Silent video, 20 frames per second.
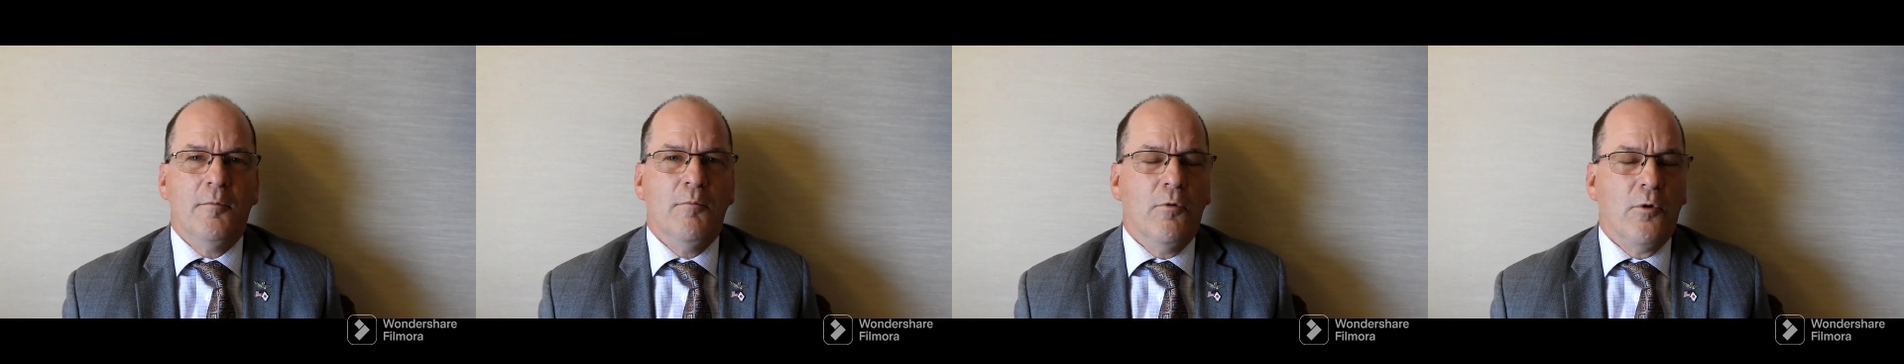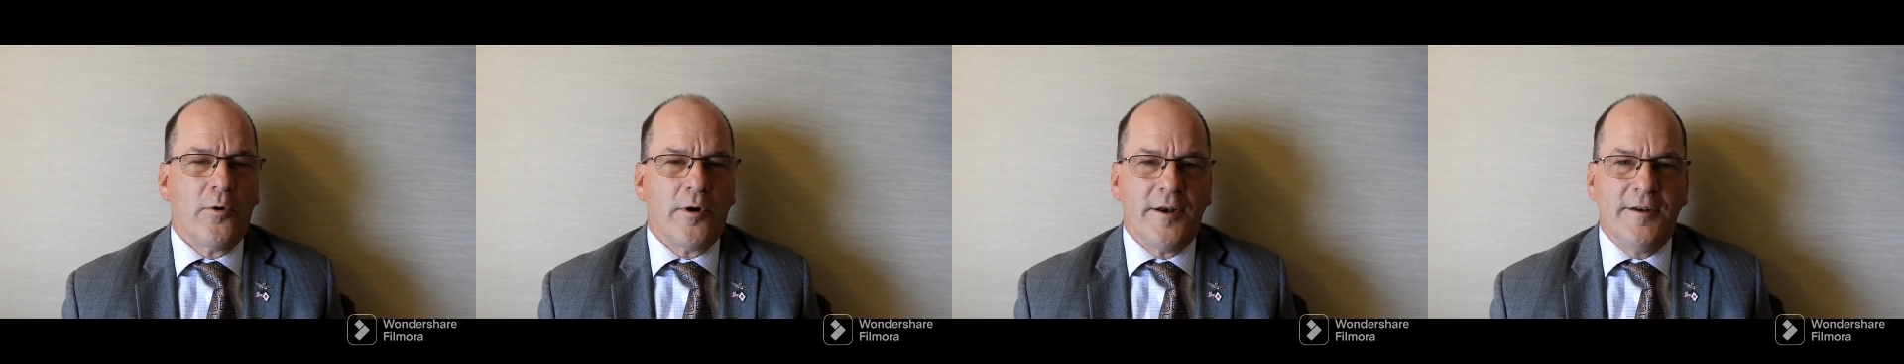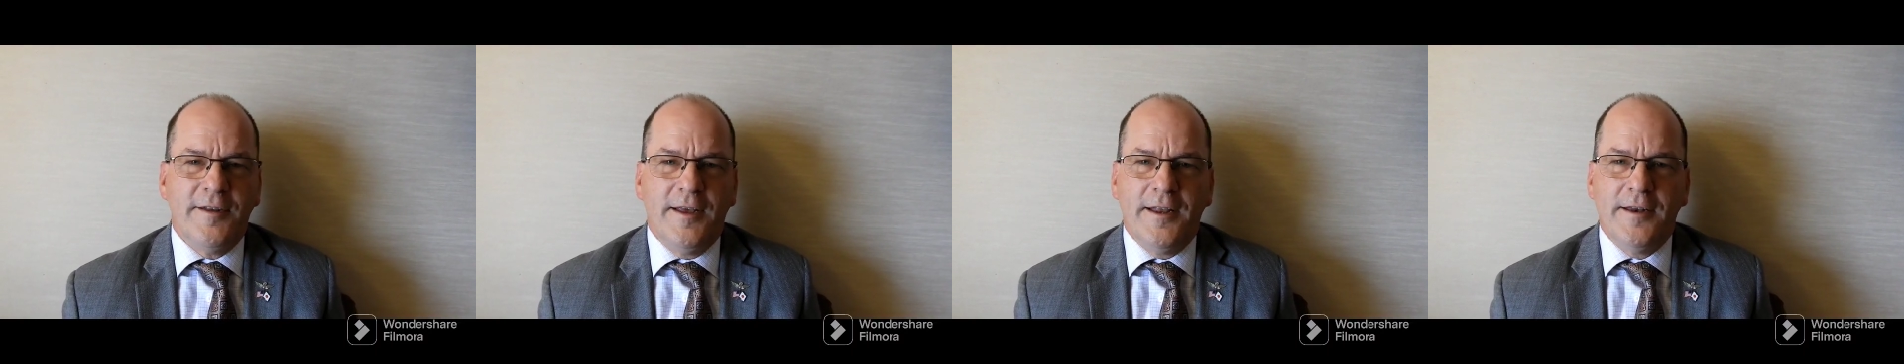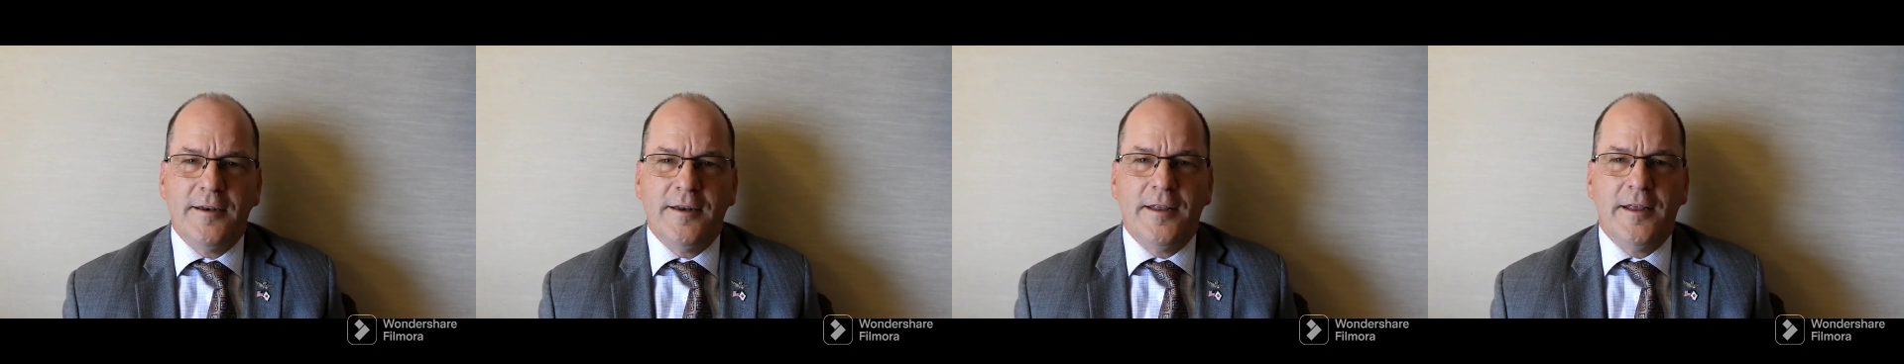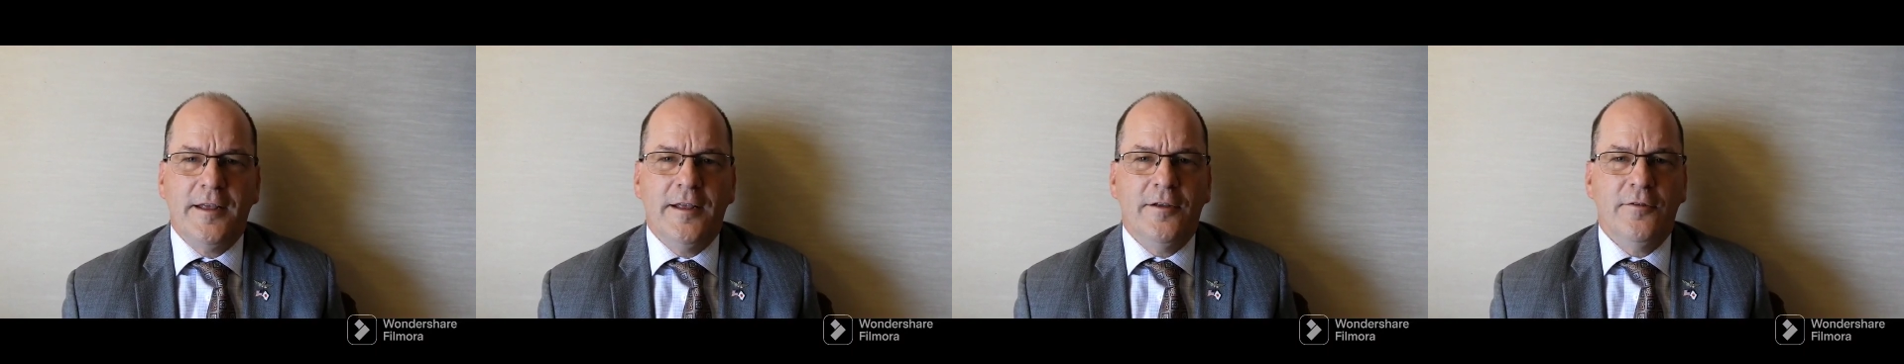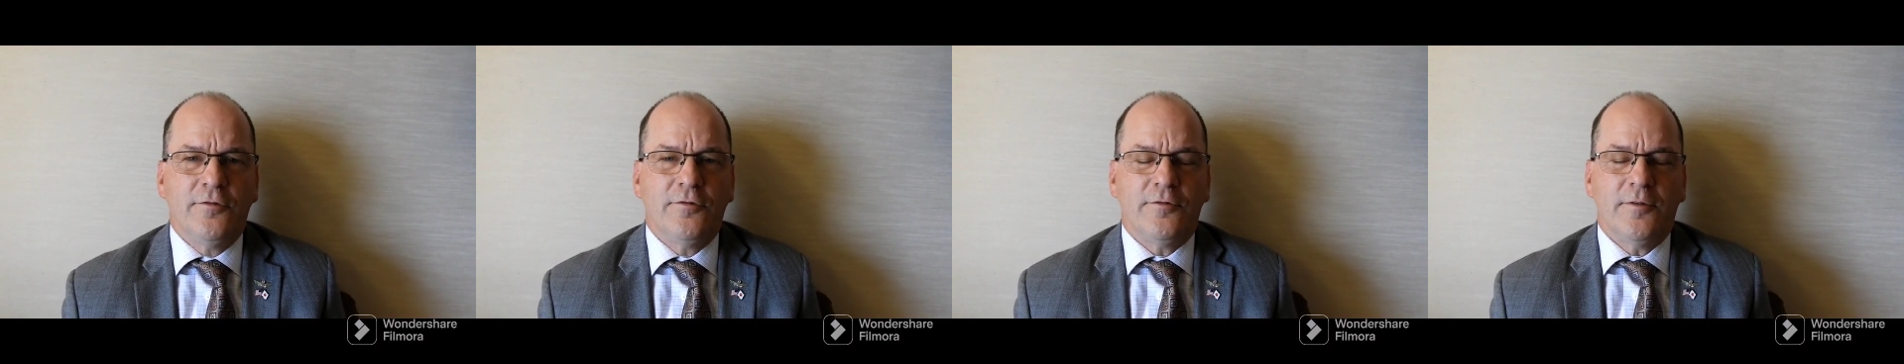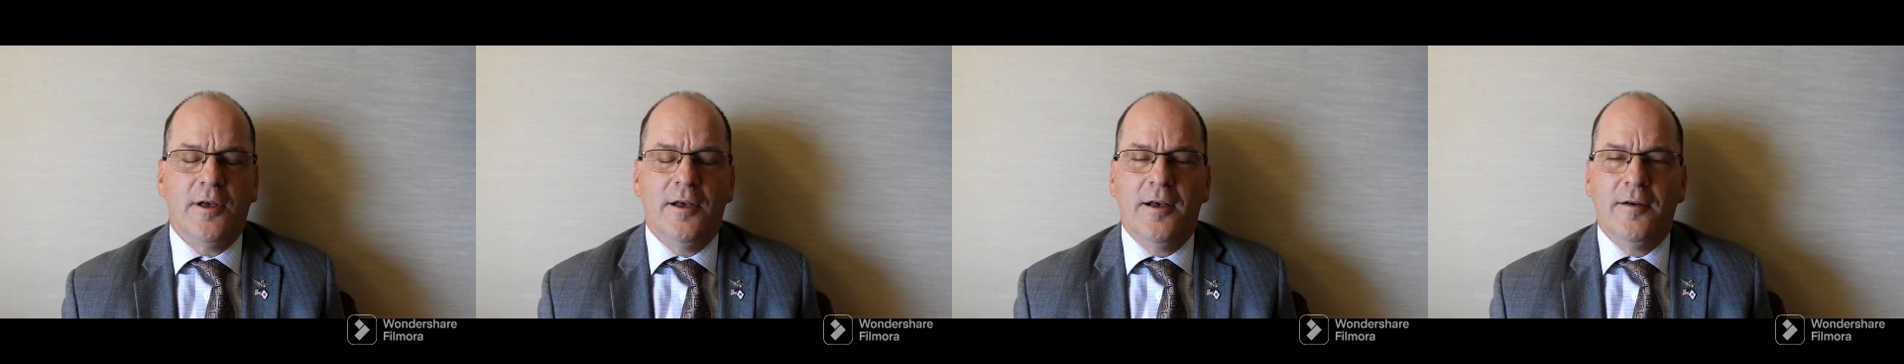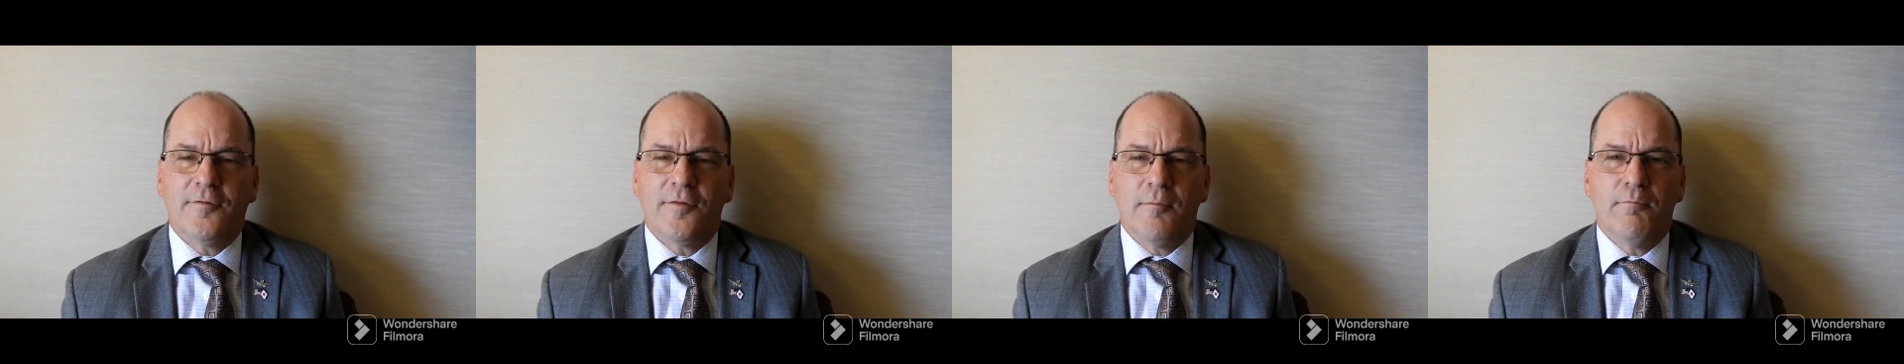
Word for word: more attendees uh,